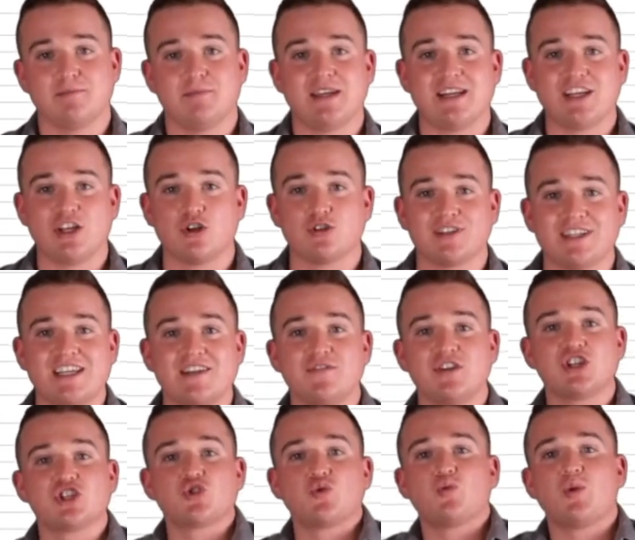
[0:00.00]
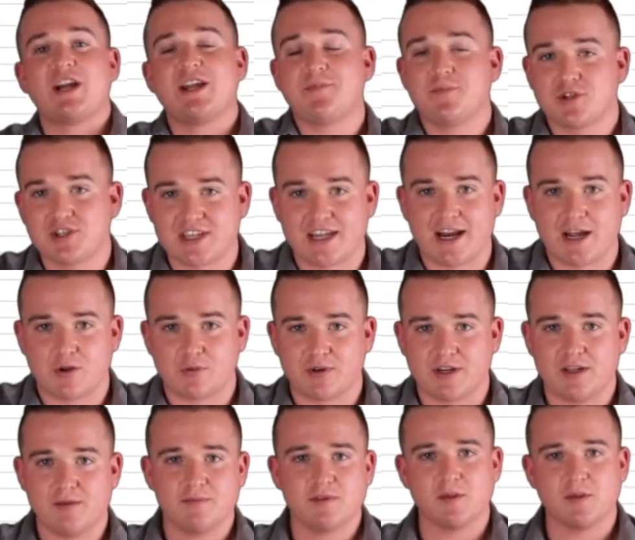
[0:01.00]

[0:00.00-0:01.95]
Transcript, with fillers: meaning you're leaving twenty percent equity.